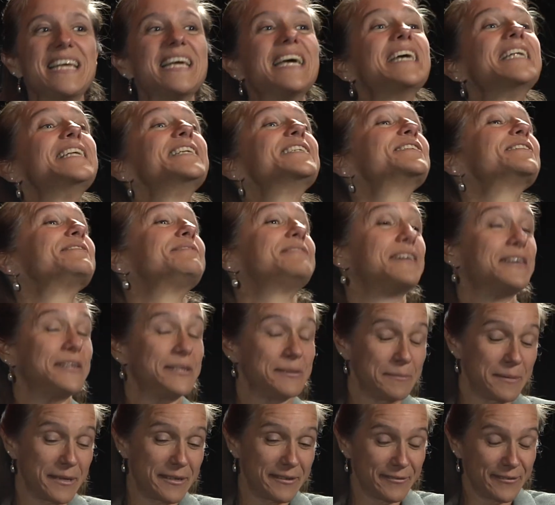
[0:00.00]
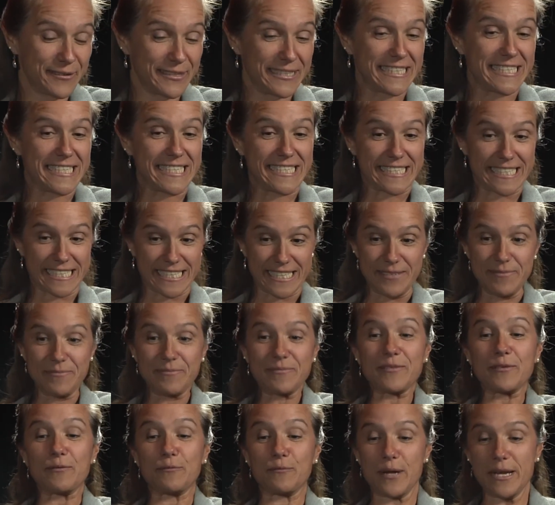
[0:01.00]
and he's a founding member of ETC,
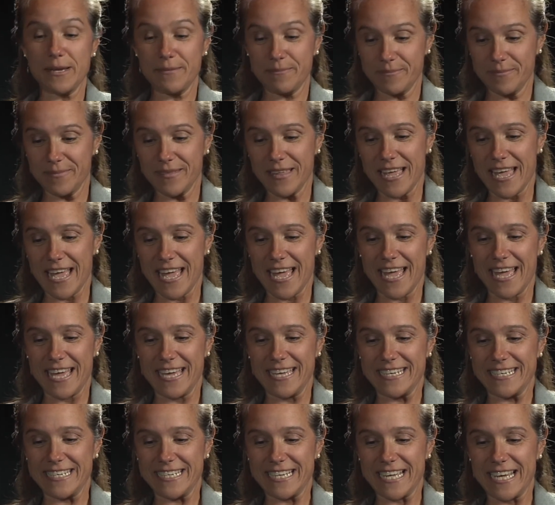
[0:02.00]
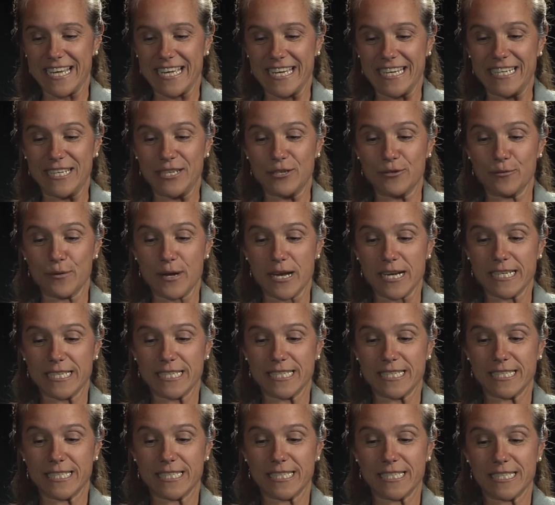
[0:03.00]
right? And he
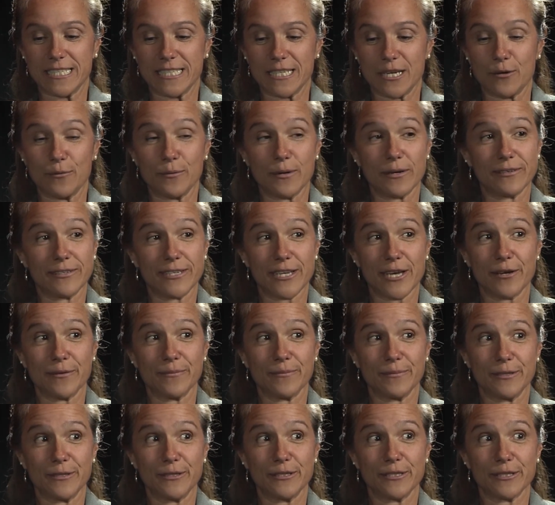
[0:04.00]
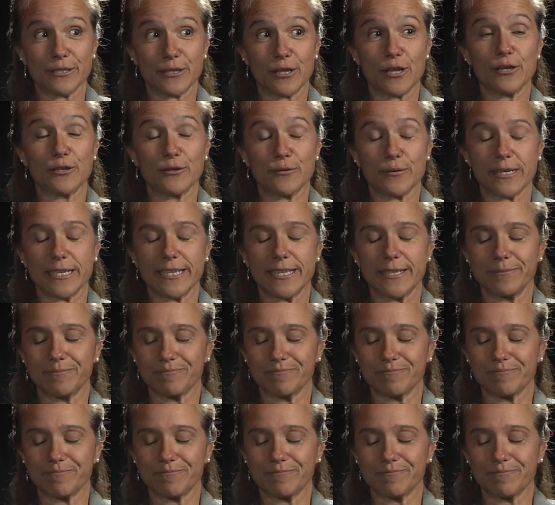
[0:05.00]
directs around town. He does a lot of directing.